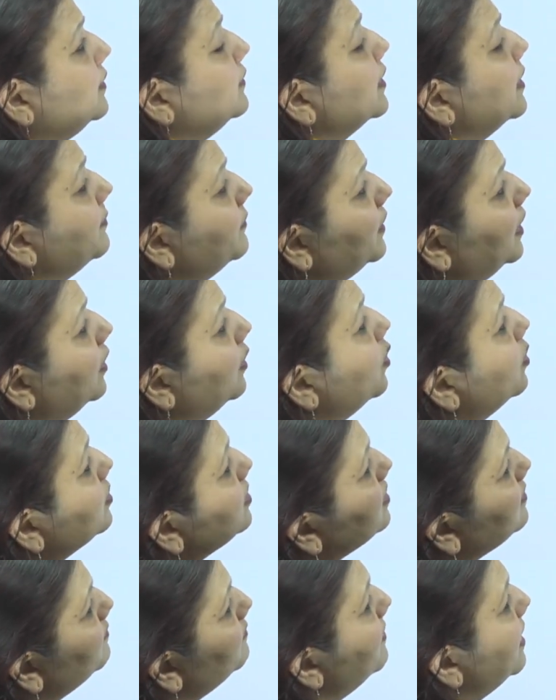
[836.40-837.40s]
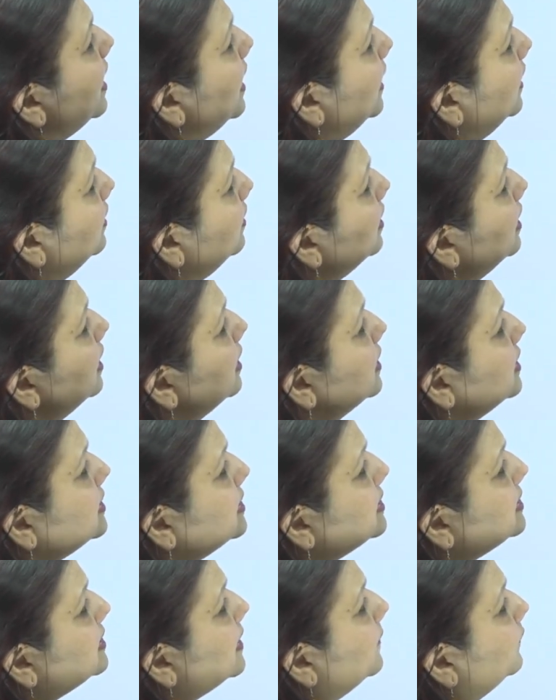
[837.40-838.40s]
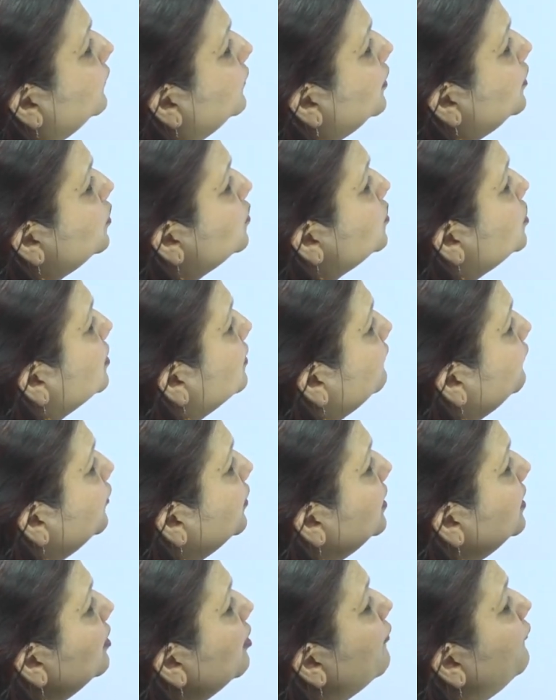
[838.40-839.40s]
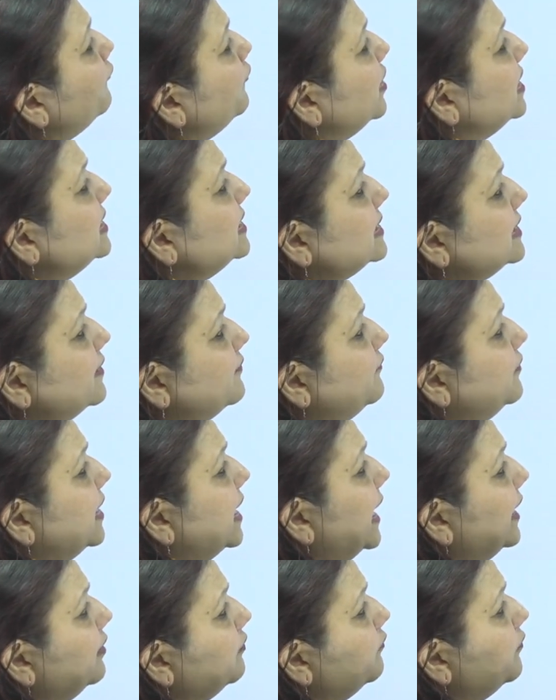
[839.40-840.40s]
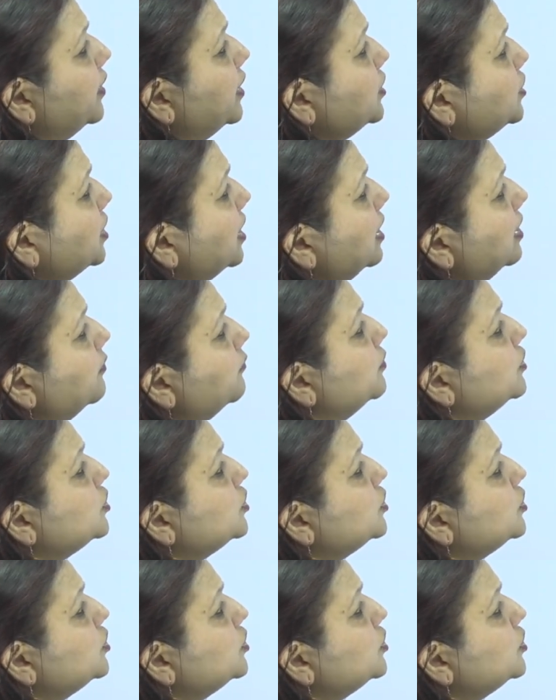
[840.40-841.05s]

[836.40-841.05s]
something good bad. It's a substitution for an offensive language which